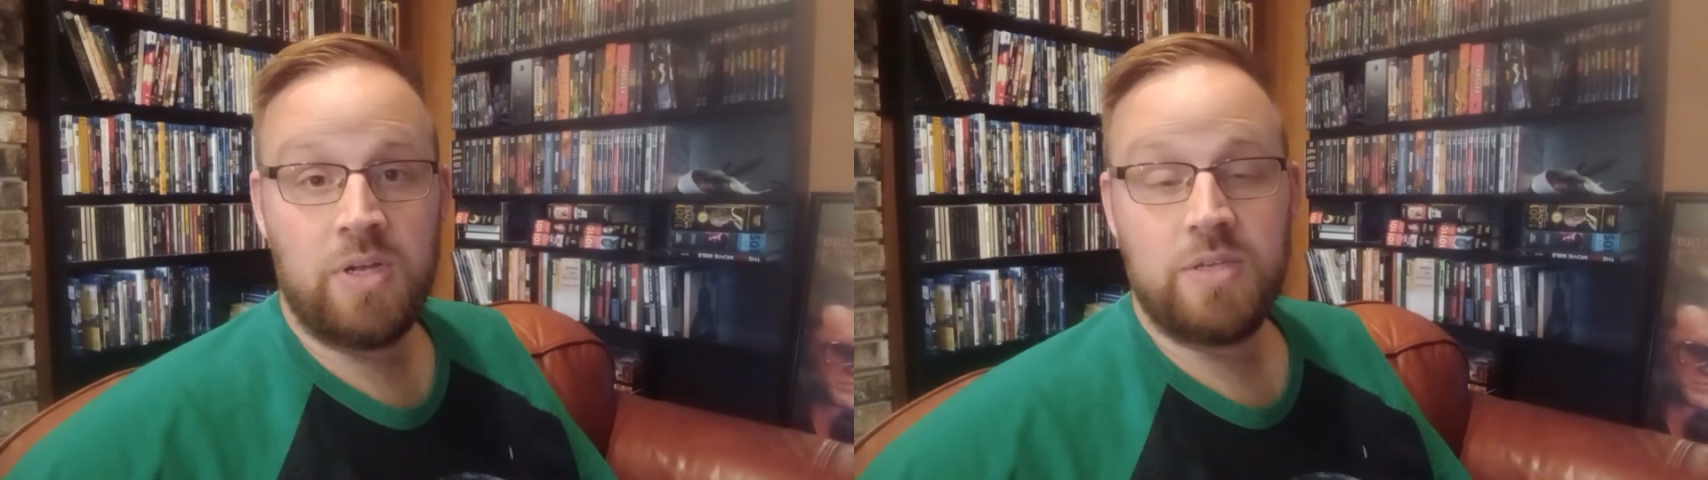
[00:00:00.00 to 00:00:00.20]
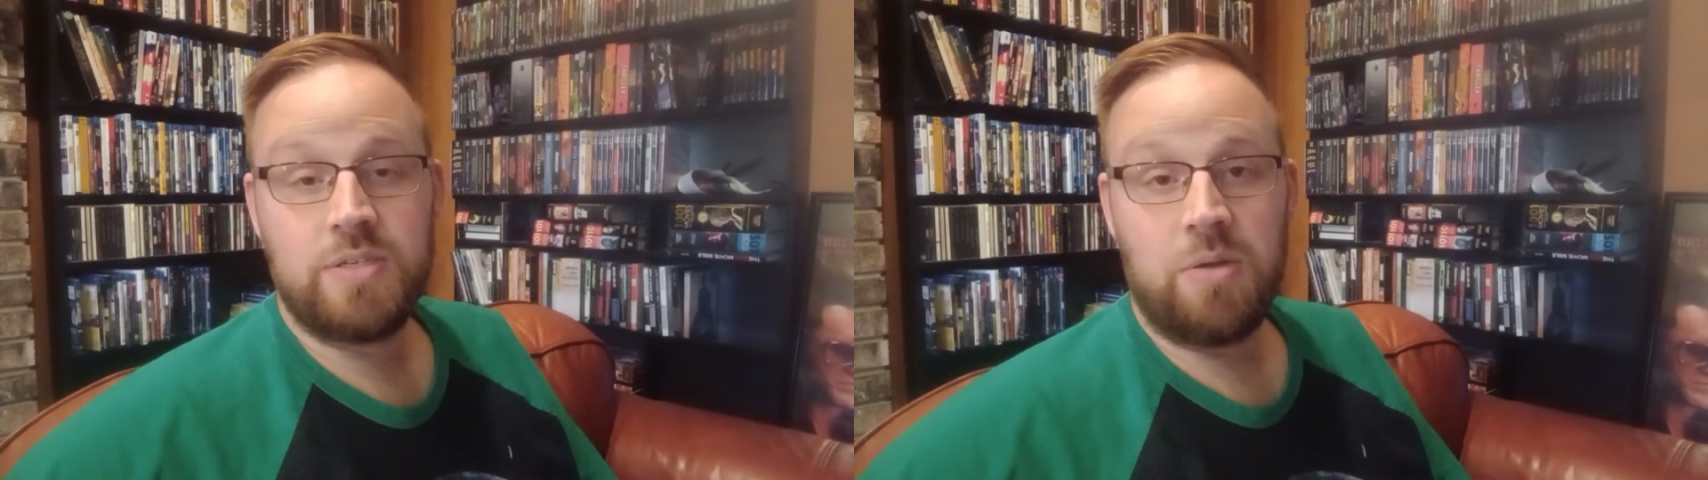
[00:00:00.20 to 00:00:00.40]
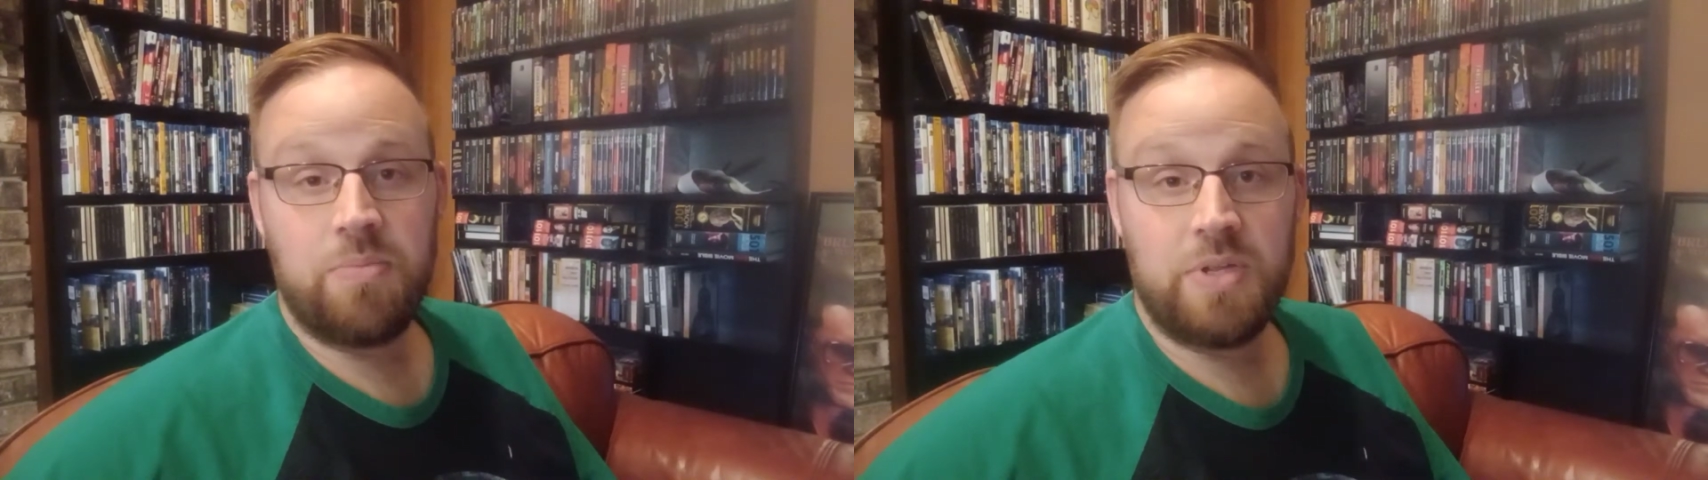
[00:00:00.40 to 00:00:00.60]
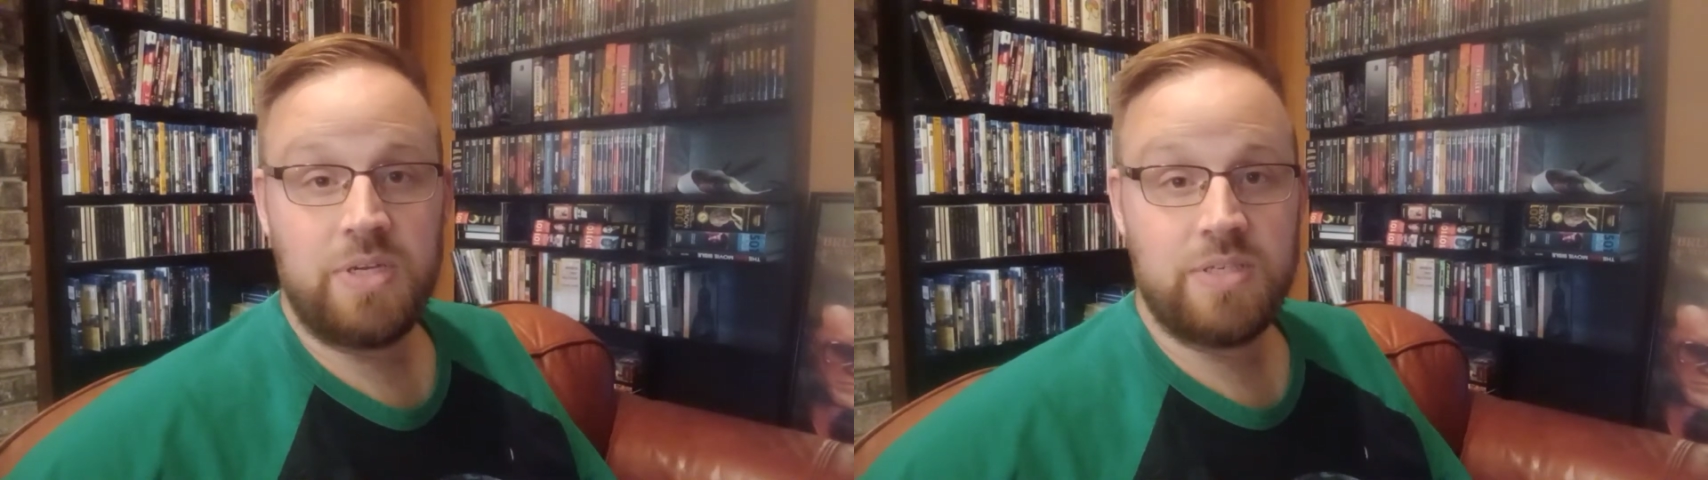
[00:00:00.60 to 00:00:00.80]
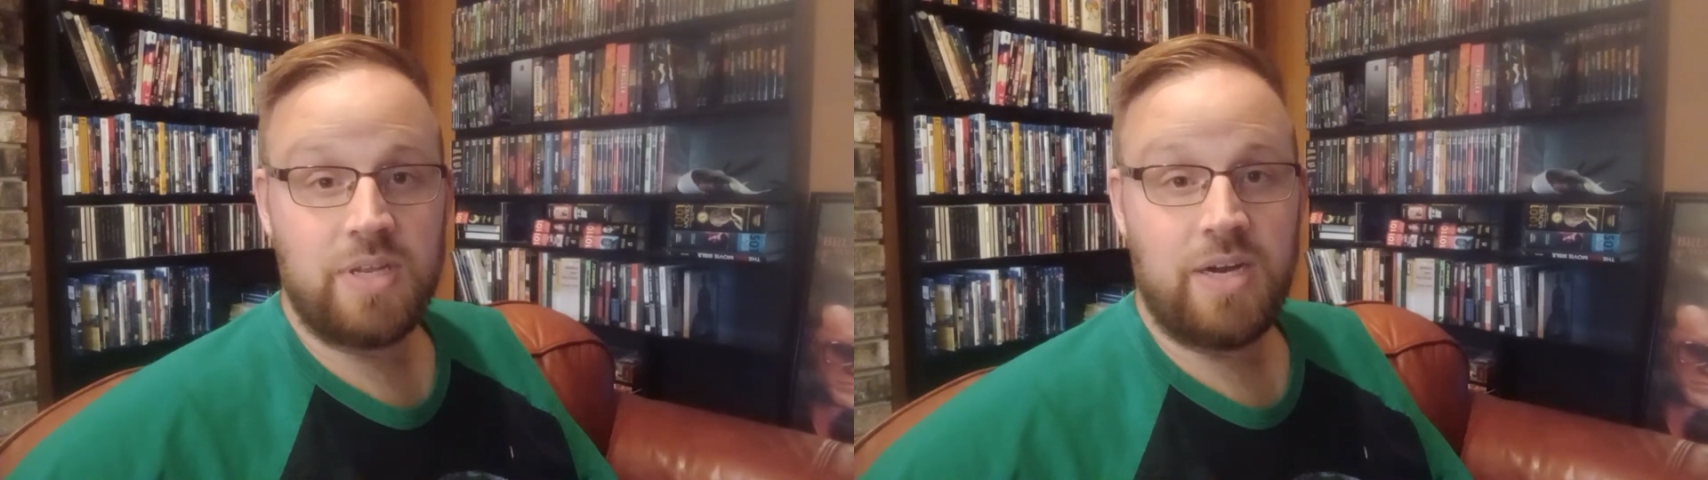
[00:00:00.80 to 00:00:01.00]
some
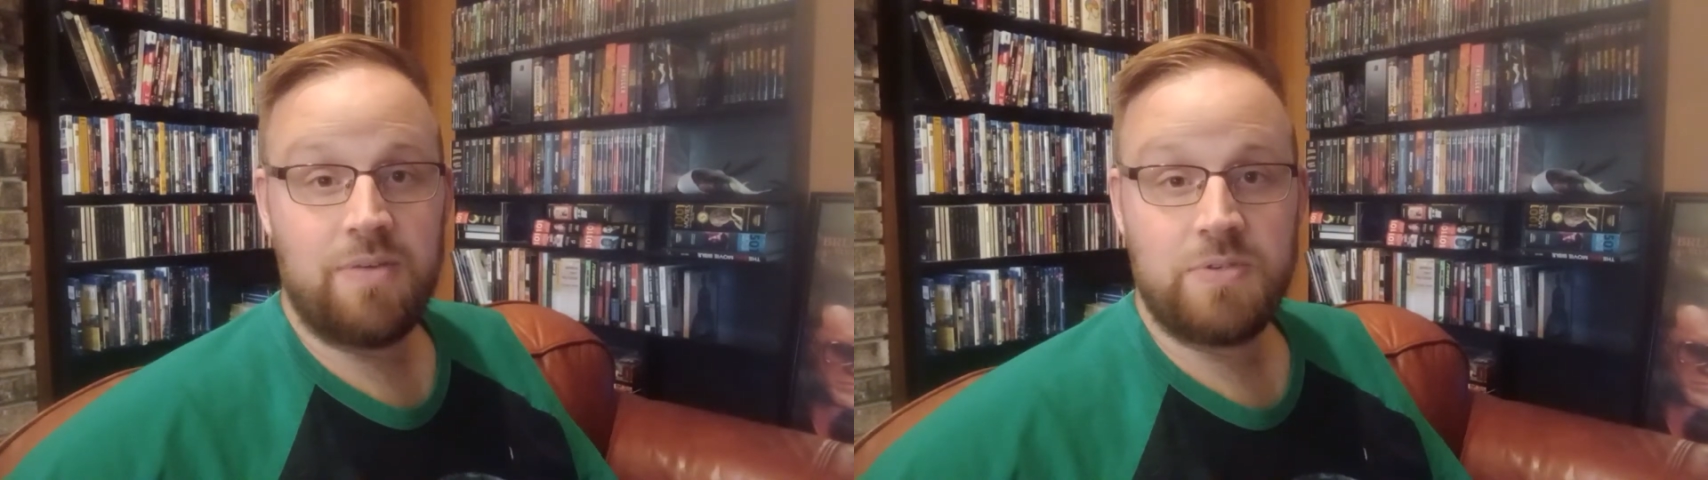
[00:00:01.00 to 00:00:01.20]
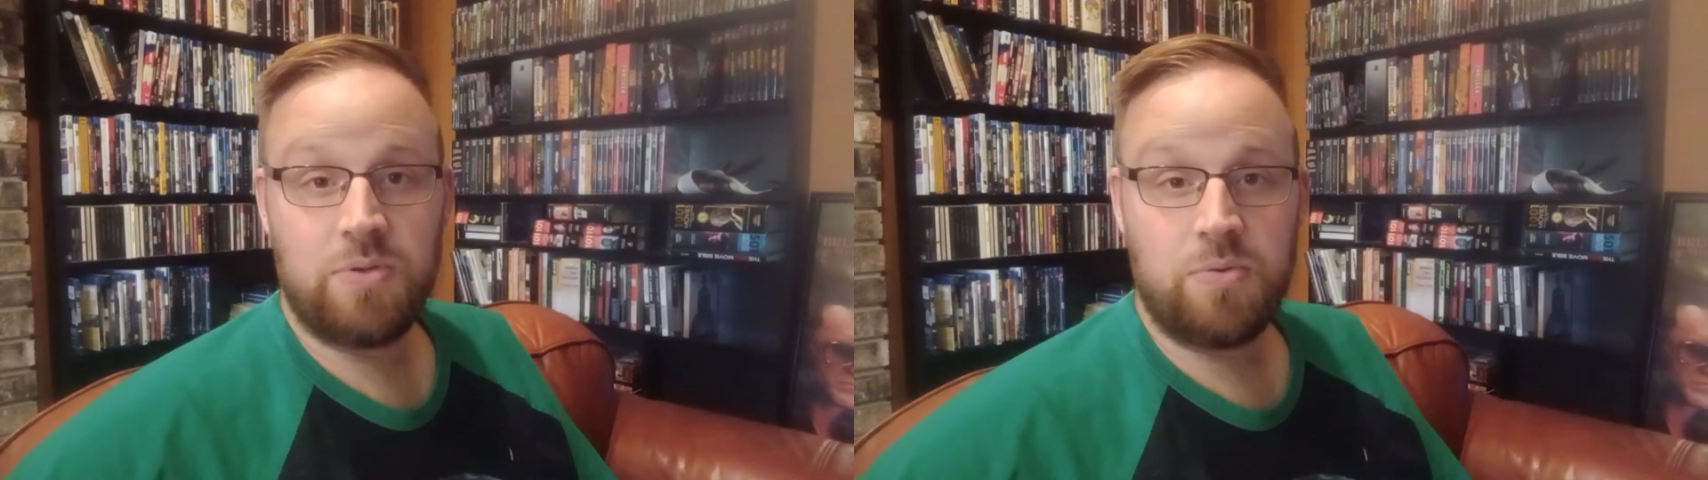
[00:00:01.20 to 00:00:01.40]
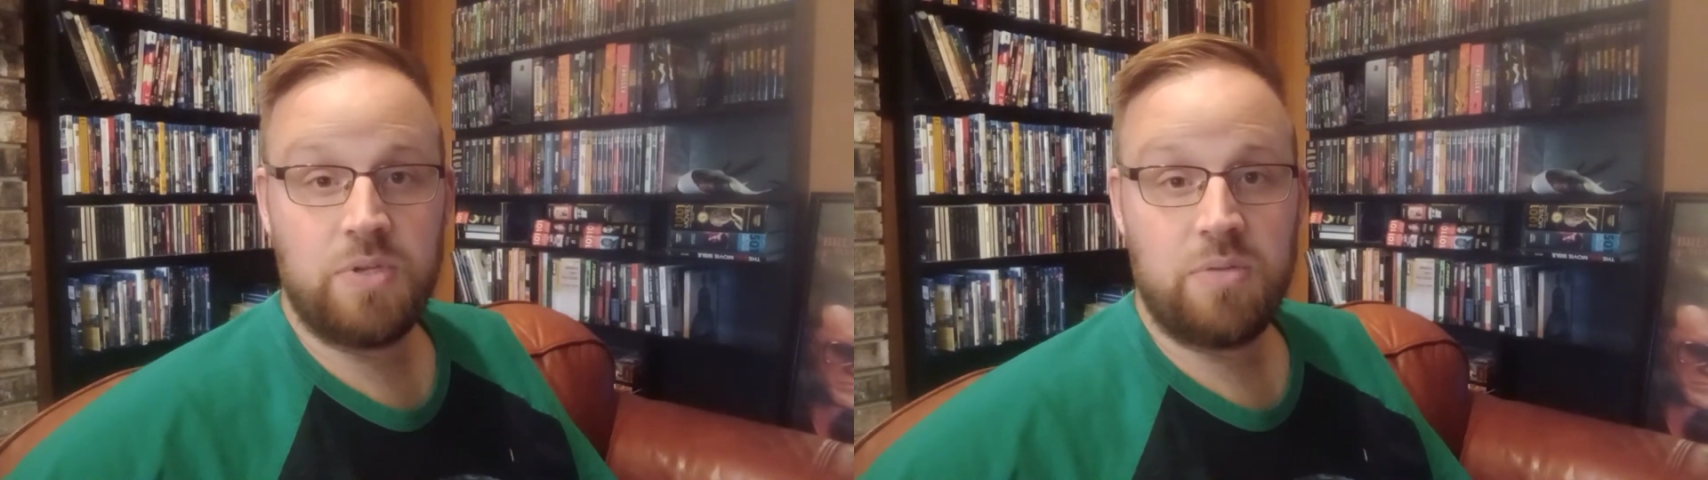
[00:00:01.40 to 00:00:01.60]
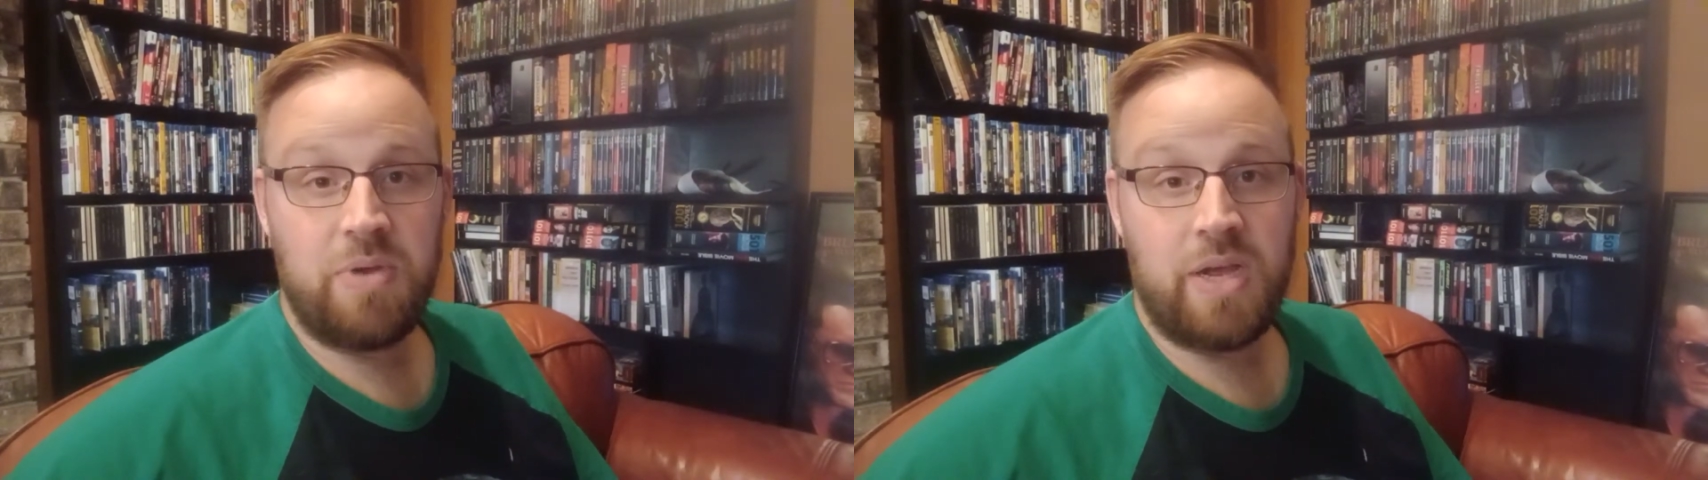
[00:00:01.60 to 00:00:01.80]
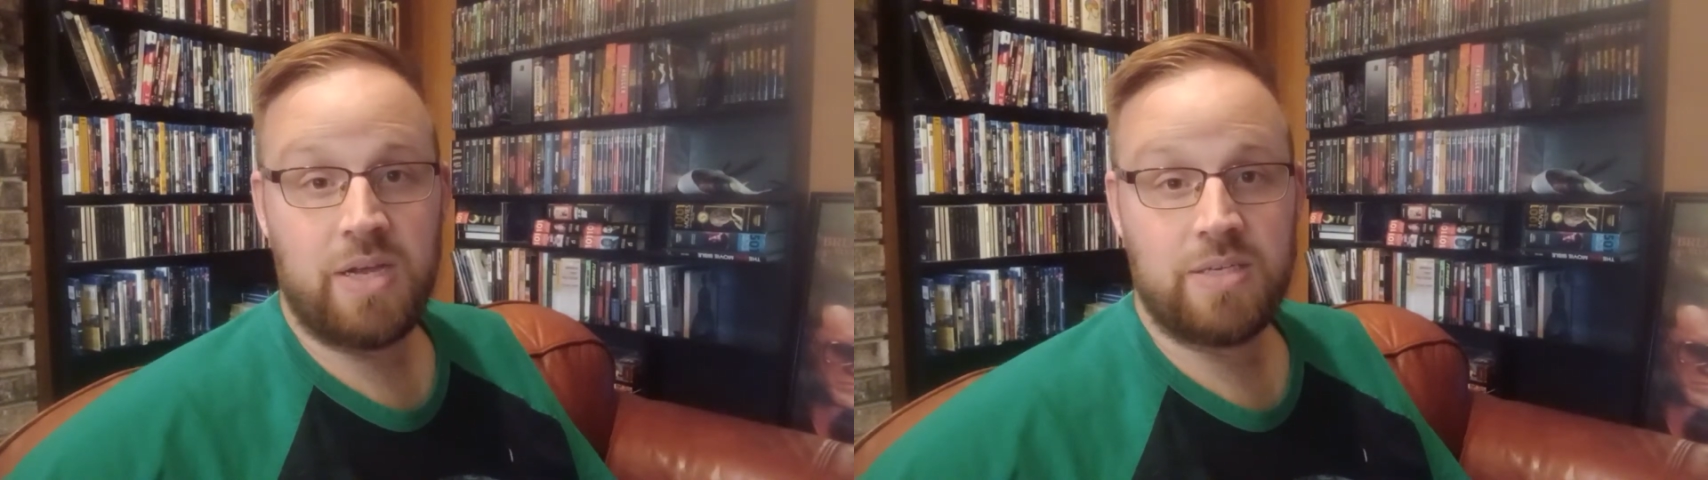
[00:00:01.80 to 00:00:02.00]
things that I've sold in the
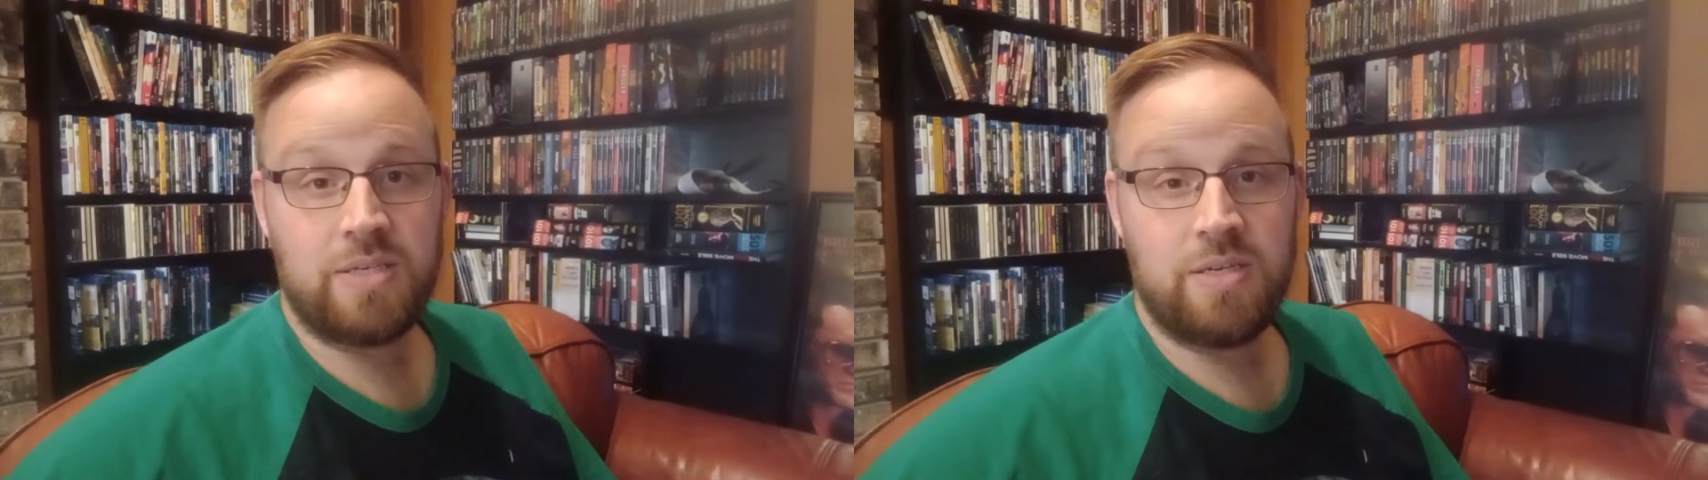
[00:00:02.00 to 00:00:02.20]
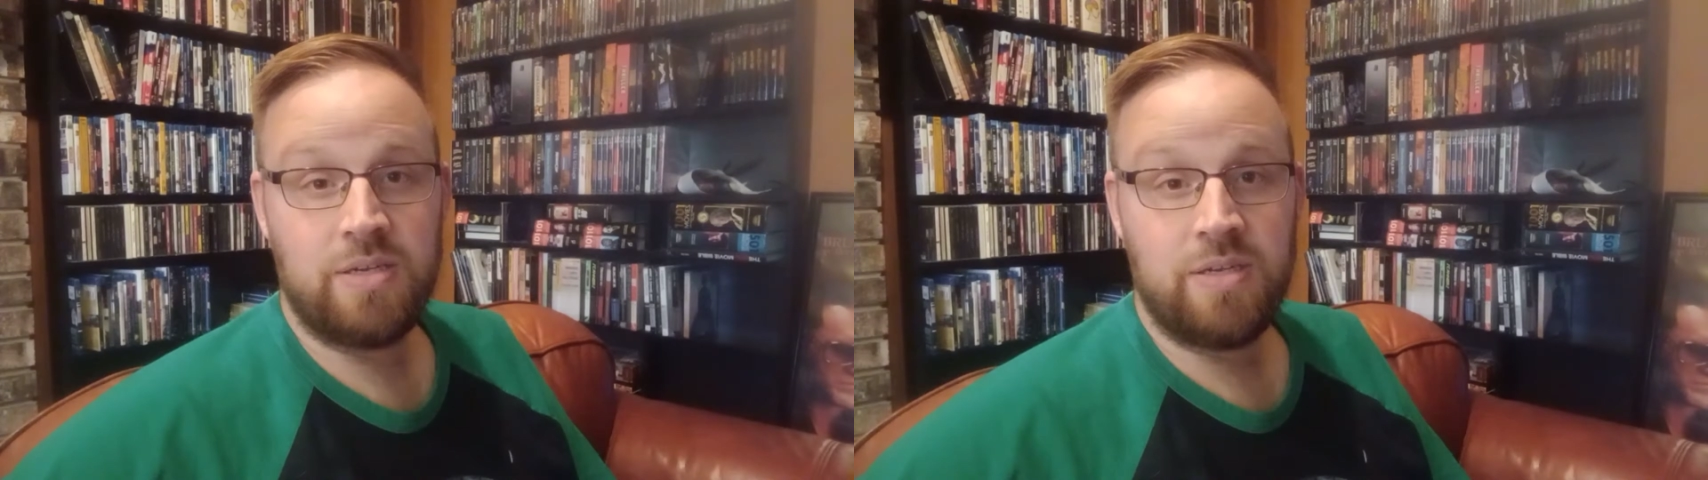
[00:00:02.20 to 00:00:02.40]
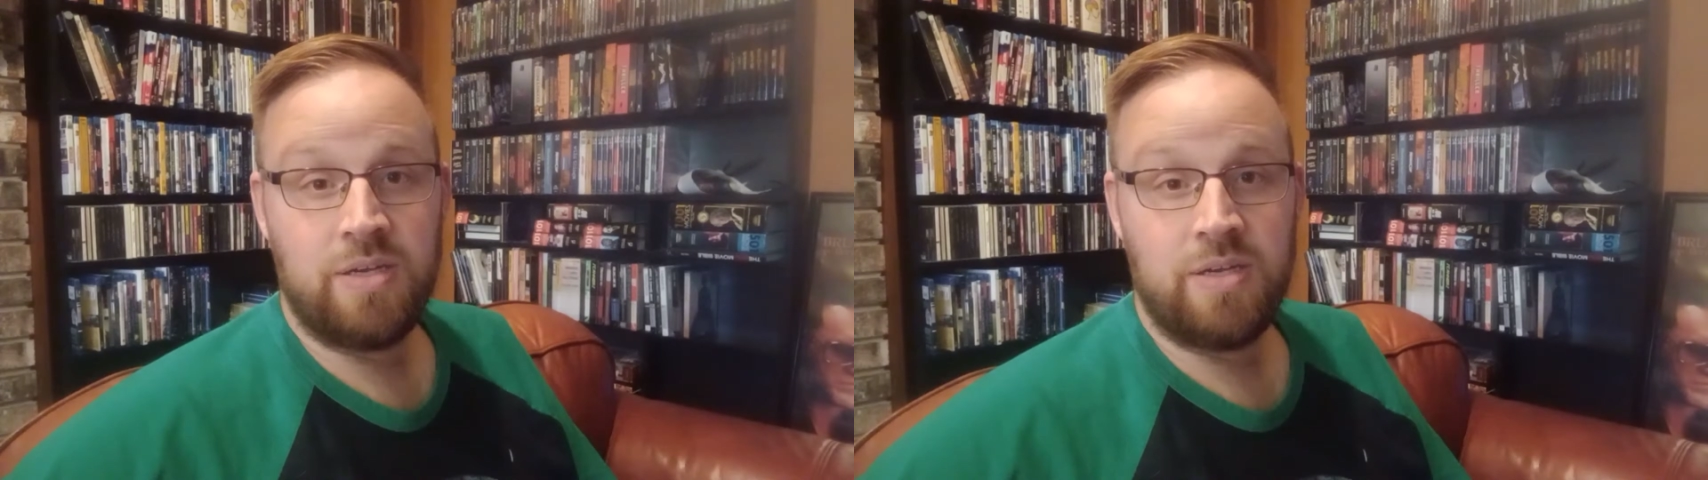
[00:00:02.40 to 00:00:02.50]
past